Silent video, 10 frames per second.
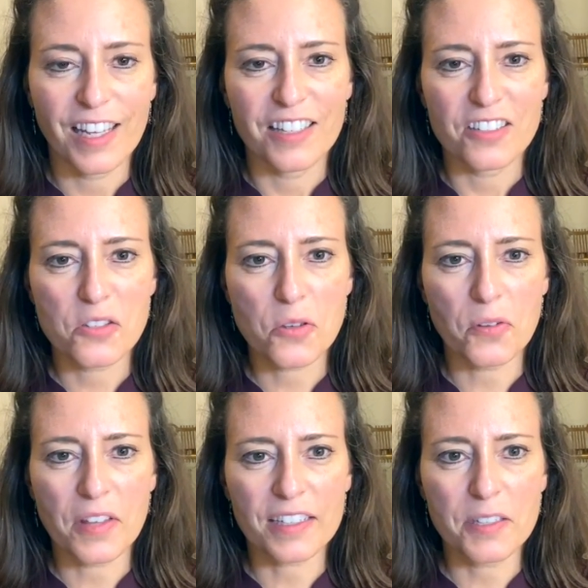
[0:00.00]
So
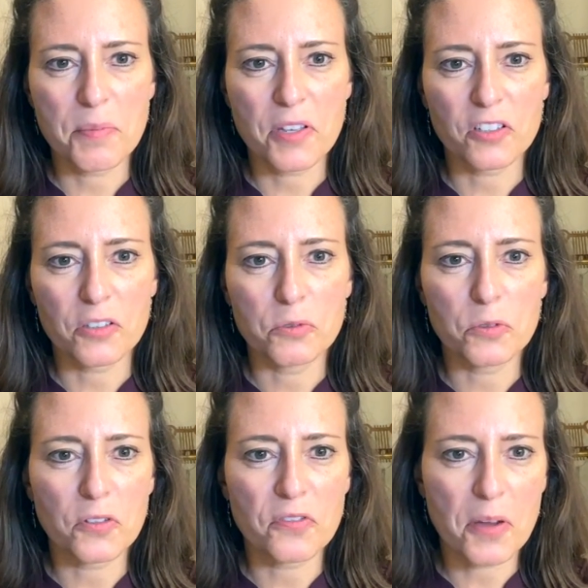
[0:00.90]
that can be a good
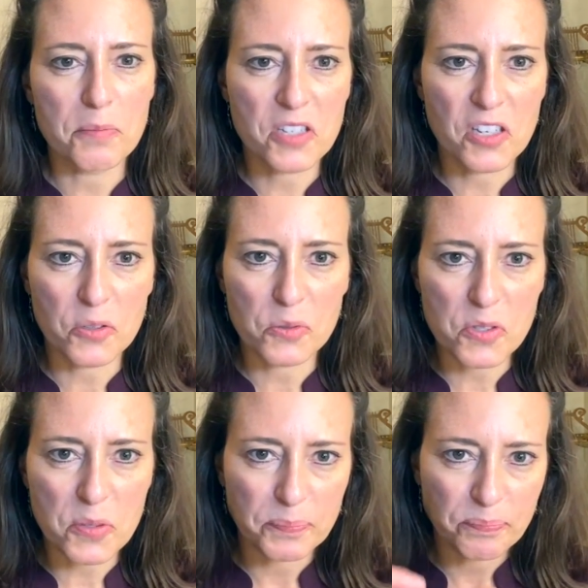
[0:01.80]
rule of thumb to
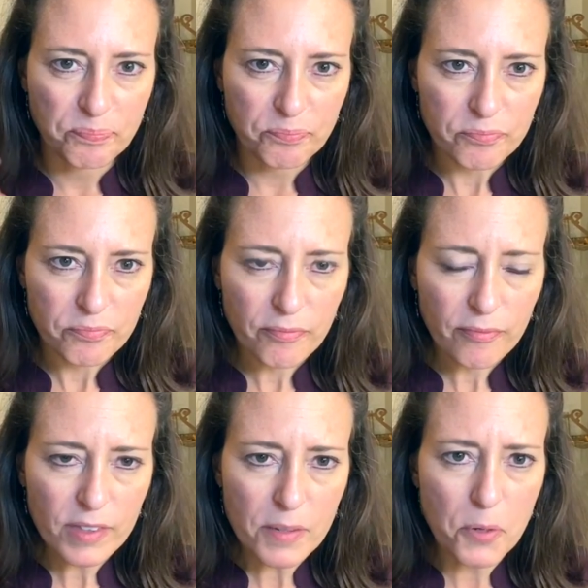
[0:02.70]
use.
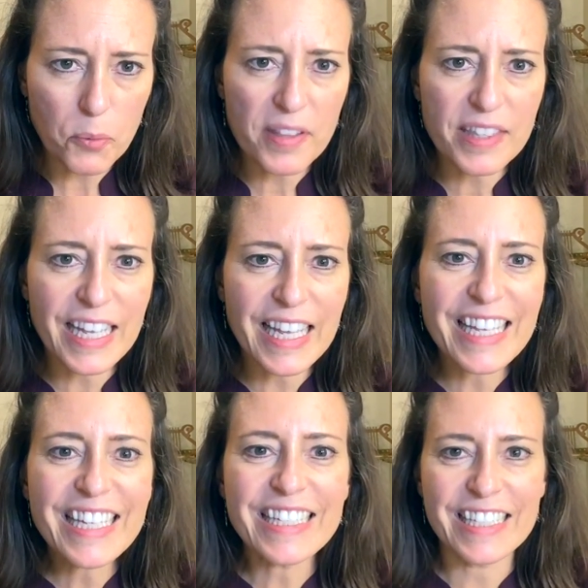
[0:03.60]
But when the
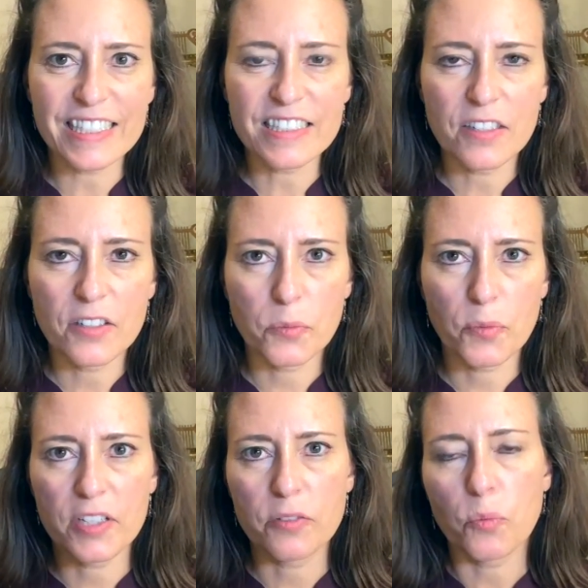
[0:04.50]
id,
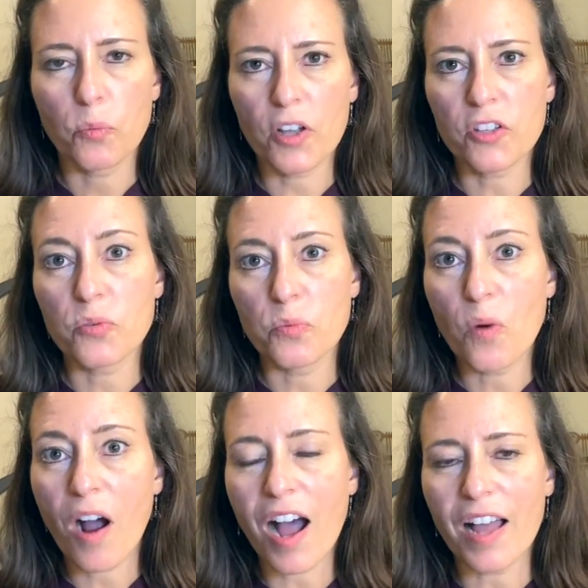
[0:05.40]
when what you
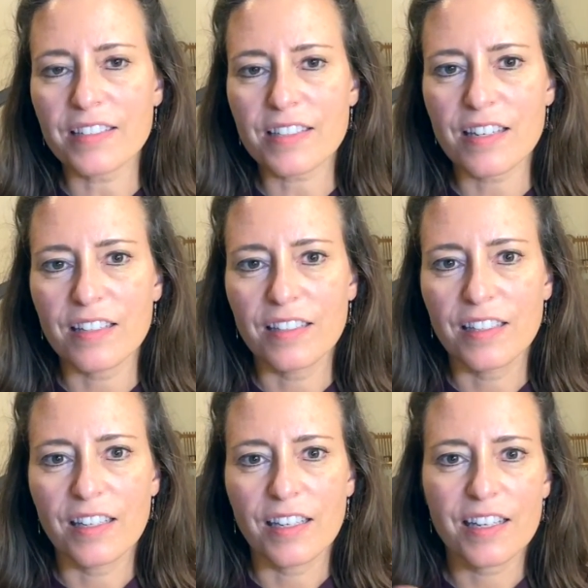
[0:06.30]
want
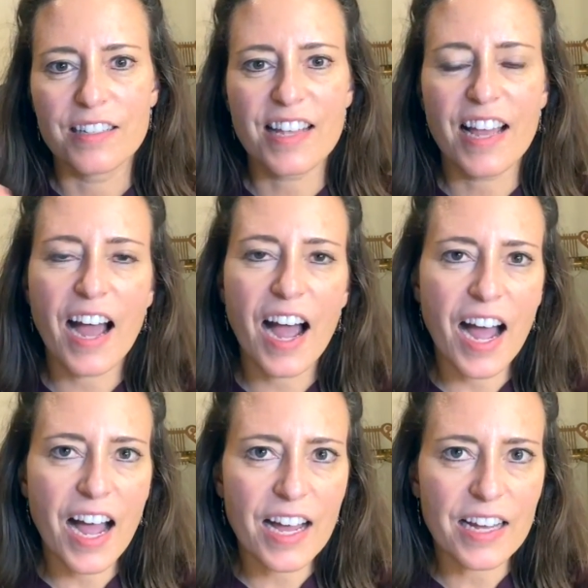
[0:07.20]
is at
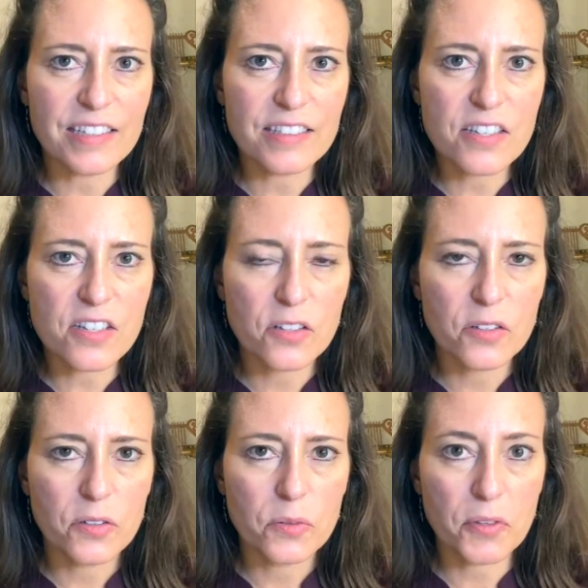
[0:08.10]
odds
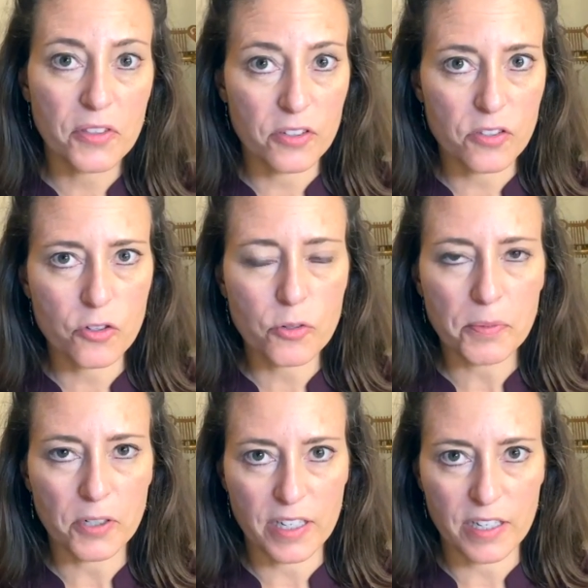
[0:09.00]
with the
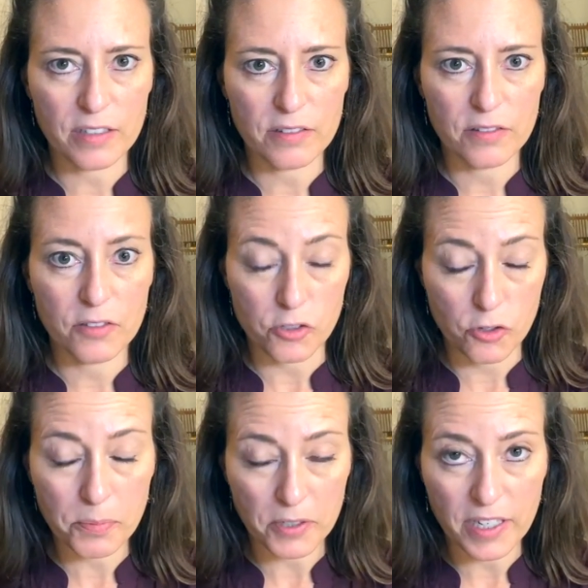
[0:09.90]

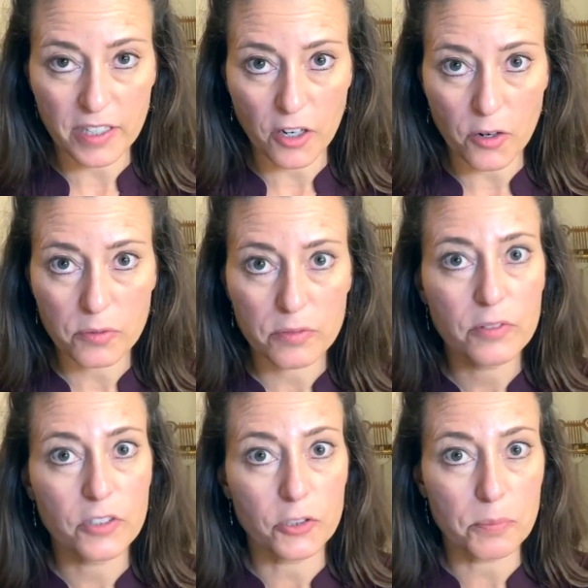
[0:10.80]
superego,
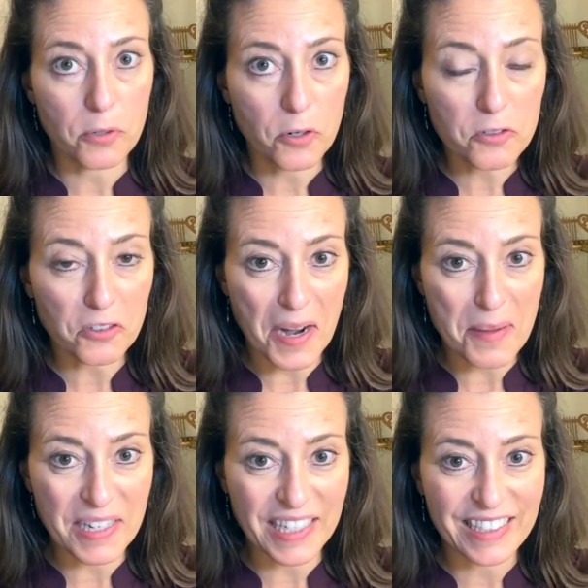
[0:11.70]
your
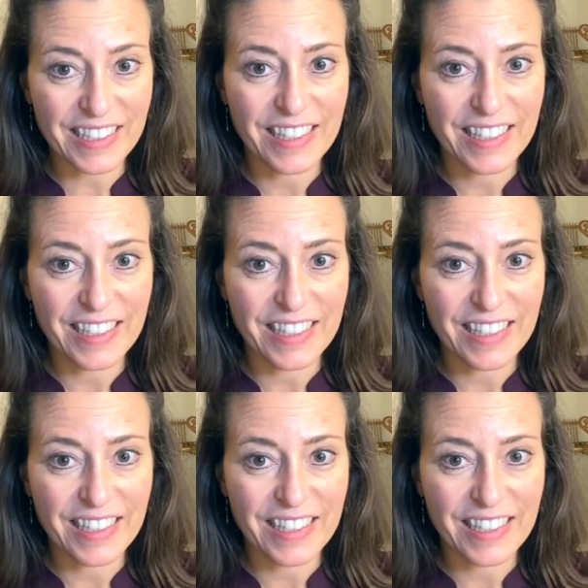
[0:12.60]
programming,